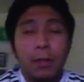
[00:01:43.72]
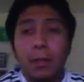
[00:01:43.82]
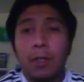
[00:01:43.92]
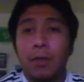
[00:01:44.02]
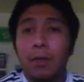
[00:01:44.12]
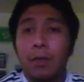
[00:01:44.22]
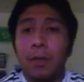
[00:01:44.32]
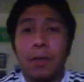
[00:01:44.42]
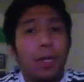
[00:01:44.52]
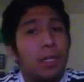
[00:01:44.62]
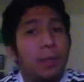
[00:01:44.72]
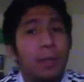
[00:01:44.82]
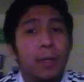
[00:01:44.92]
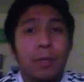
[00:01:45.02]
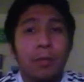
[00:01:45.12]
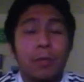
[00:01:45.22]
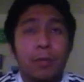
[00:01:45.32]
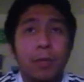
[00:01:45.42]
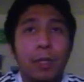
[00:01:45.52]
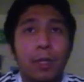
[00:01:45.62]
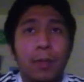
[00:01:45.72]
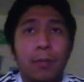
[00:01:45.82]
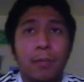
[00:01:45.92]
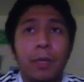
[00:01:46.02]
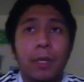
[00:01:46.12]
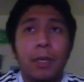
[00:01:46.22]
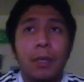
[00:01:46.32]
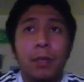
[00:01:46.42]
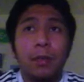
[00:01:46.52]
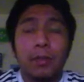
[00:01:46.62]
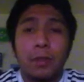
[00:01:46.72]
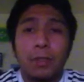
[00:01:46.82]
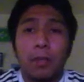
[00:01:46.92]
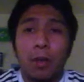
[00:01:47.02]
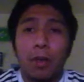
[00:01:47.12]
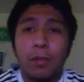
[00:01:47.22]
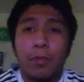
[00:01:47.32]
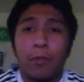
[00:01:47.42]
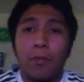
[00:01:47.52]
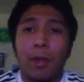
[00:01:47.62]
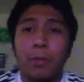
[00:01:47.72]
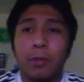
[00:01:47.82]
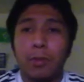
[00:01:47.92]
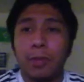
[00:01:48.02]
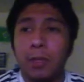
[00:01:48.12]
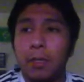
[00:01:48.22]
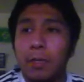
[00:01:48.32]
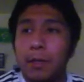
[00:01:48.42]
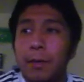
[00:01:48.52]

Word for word: And it, at the last minute, there were really pretty close calls for Real Madrid